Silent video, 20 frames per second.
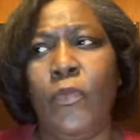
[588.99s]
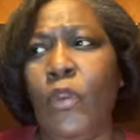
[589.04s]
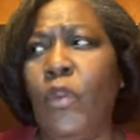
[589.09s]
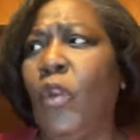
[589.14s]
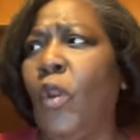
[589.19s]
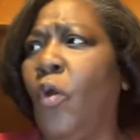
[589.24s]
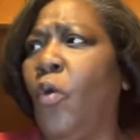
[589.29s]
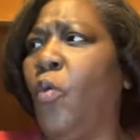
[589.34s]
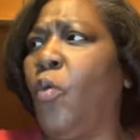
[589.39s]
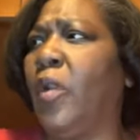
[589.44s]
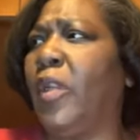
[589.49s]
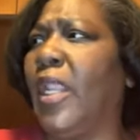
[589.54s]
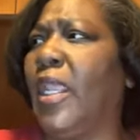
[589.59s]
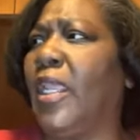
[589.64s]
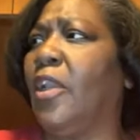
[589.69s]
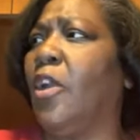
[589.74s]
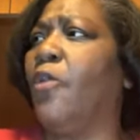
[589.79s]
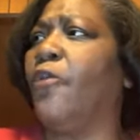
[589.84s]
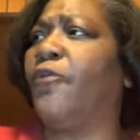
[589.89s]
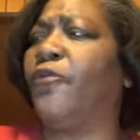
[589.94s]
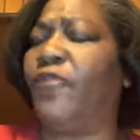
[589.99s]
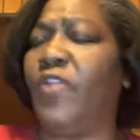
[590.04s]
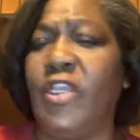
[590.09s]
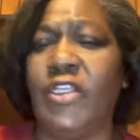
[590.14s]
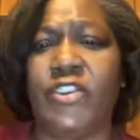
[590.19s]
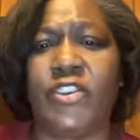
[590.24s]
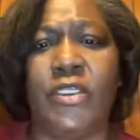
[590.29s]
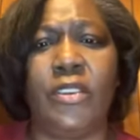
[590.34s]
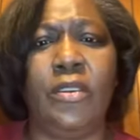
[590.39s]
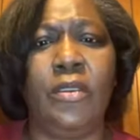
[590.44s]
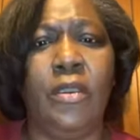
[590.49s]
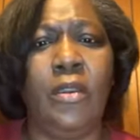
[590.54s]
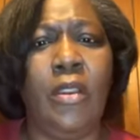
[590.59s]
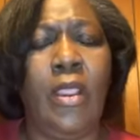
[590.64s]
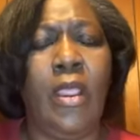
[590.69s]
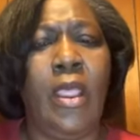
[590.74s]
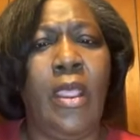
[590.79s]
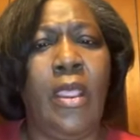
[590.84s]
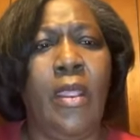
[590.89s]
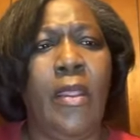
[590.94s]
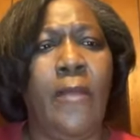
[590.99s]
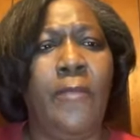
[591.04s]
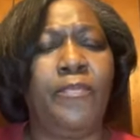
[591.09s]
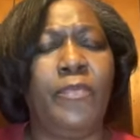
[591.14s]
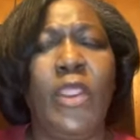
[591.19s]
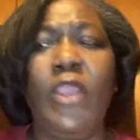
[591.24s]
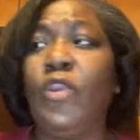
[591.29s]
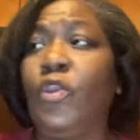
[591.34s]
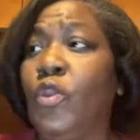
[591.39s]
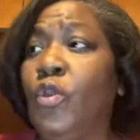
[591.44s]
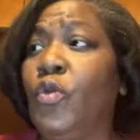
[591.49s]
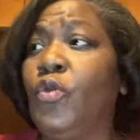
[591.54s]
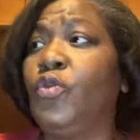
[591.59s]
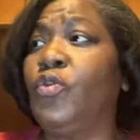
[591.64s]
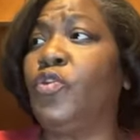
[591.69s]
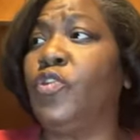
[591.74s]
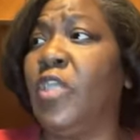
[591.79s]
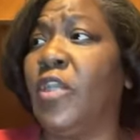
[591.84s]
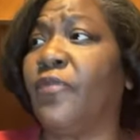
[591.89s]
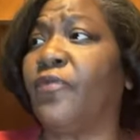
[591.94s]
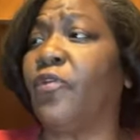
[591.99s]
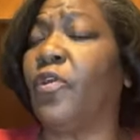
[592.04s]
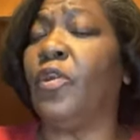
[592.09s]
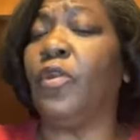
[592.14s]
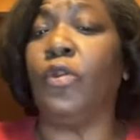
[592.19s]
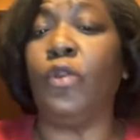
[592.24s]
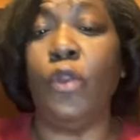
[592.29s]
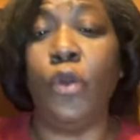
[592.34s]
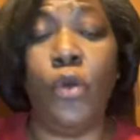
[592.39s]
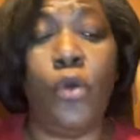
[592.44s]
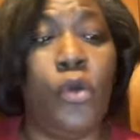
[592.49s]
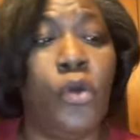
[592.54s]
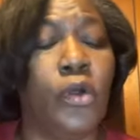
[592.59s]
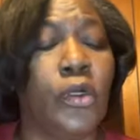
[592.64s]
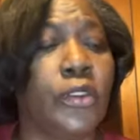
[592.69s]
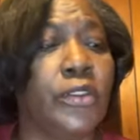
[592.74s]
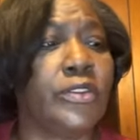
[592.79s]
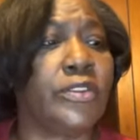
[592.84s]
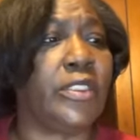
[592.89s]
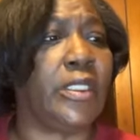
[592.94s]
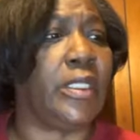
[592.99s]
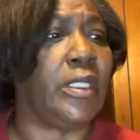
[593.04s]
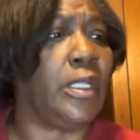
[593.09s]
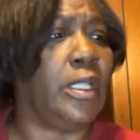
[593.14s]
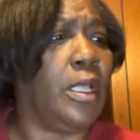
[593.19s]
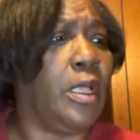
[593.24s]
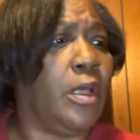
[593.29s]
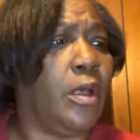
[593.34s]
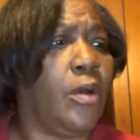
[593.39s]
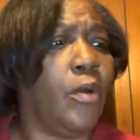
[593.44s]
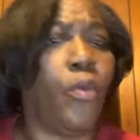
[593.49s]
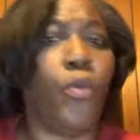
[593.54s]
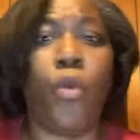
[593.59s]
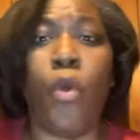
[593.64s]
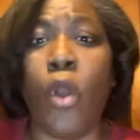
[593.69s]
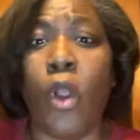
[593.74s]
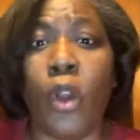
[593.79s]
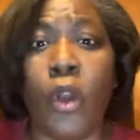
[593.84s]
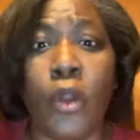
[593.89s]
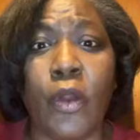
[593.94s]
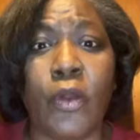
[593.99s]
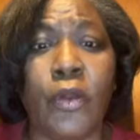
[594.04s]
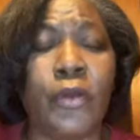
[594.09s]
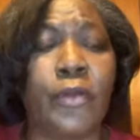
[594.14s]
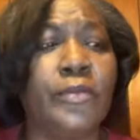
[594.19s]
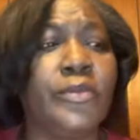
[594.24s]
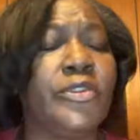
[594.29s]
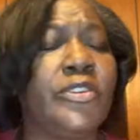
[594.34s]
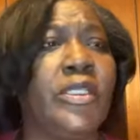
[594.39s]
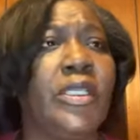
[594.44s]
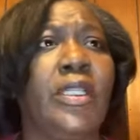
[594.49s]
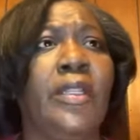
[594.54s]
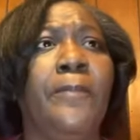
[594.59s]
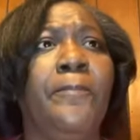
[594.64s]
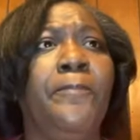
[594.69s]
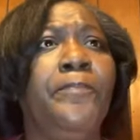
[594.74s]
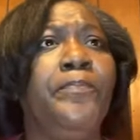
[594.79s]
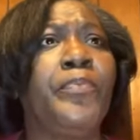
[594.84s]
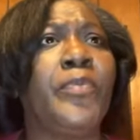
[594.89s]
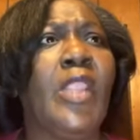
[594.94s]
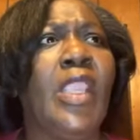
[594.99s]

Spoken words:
You know, when they go fishing, they use different lures and worms and